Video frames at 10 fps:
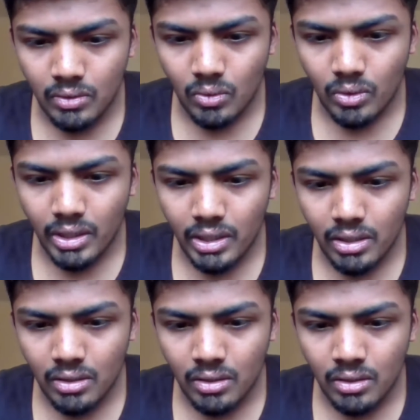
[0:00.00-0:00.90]

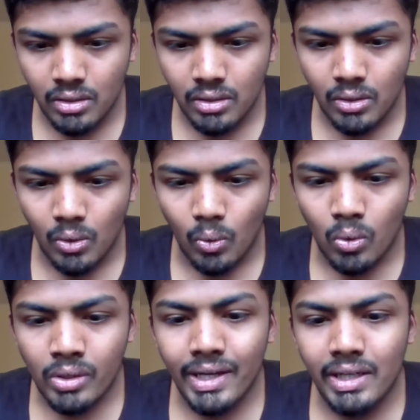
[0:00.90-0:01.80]
Okay,
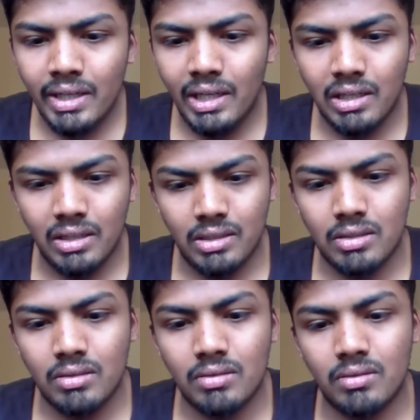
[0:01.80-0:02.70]
organ dealer.
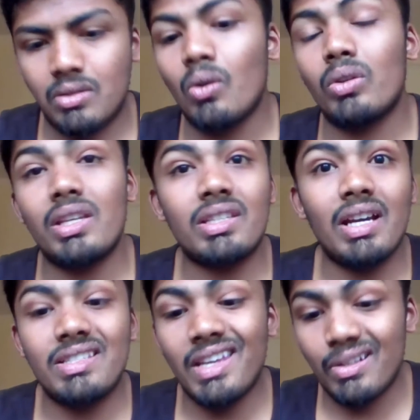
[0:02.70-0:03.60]
So this guy
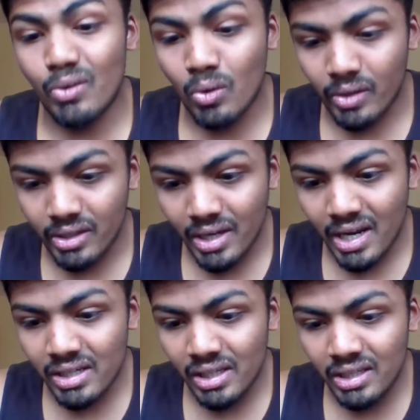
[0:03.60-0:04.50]
sells organ,
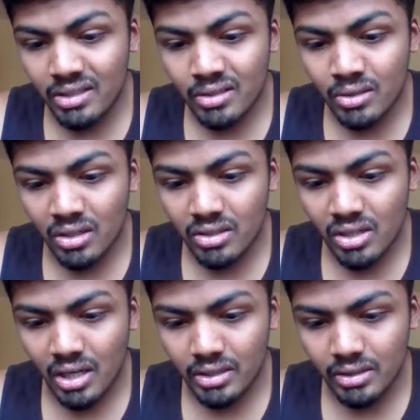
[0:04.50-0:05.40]
and he just got
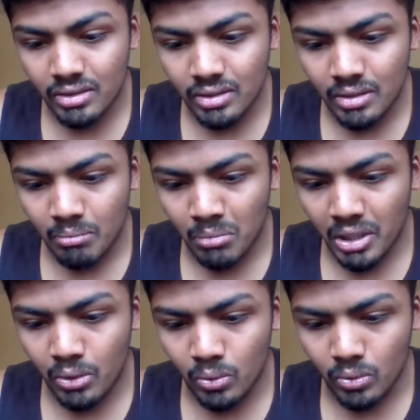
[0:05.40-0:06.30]
shot. By
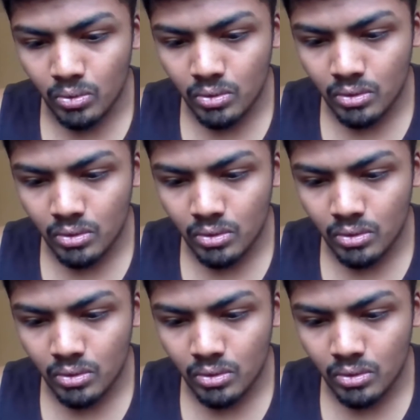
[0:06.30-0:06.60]
who?